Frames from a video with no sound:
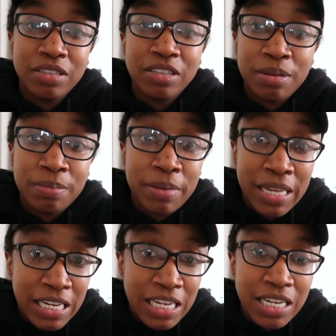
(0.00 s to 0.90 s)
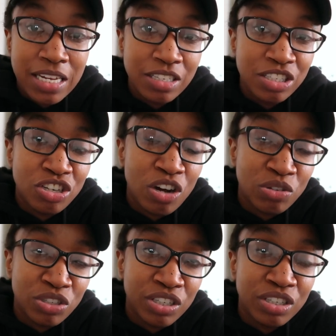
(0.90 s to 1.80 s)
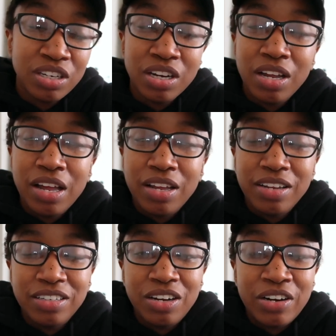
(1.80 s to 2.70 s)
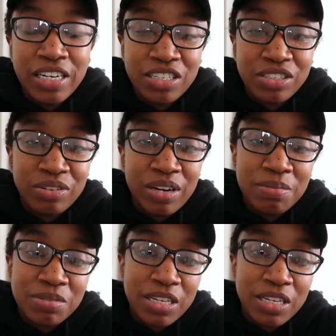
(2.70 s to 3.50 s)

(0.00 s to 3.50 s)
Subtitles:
the Mini Schnauzer on Instagram.